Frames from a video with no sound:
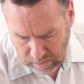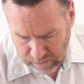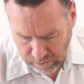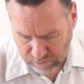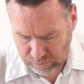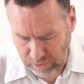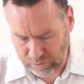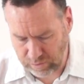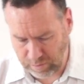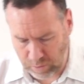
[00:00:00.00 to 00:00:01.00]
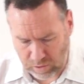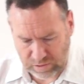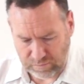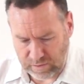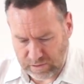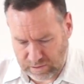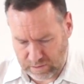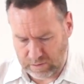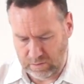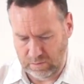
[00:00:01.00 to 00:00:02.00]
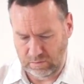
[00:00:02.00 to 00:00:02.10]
Now you'll note on the box of this,